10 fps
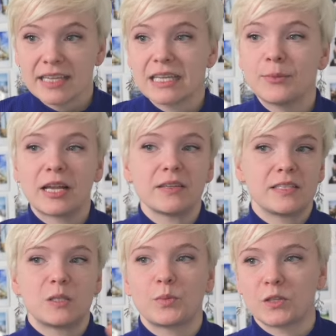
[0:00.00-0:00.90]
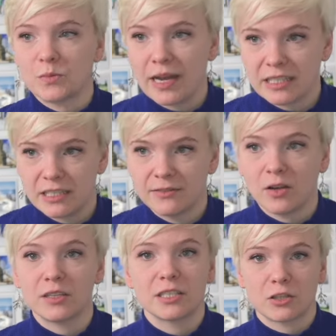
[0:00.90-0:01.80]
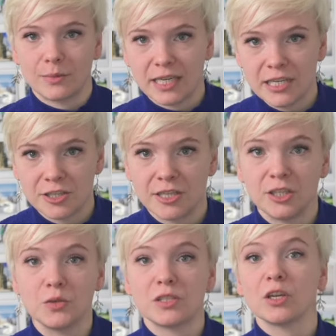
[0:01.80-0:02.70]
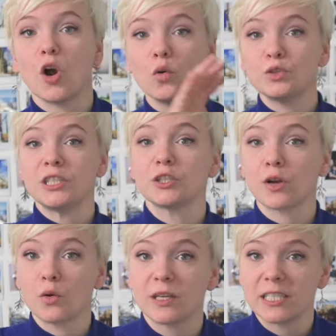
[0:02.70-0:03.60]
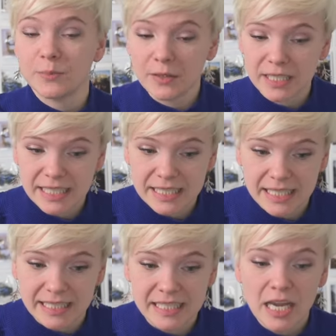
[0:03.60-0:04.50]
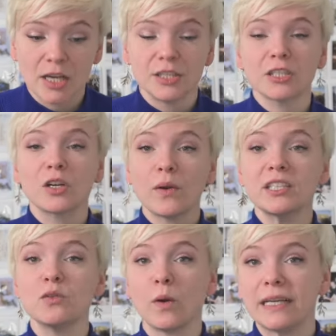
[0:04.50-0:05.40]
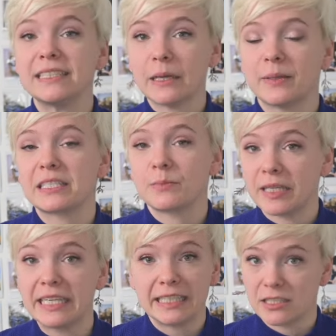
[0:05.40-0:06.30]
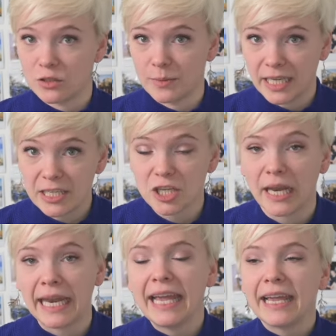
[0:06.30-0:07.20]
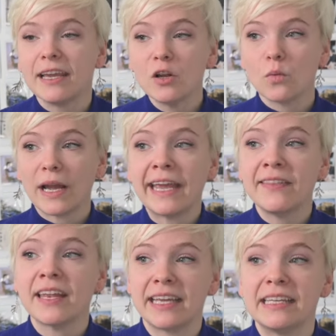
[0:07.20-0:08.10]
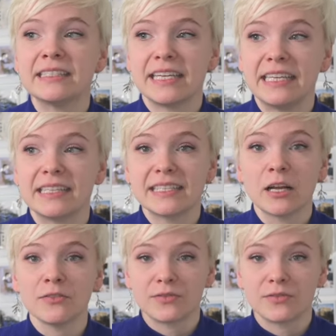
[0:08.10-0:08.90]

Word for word: someone else's perspective on discrimination using only your own experiences, you're going to wind up explaining discrimination in a way that is, in itself,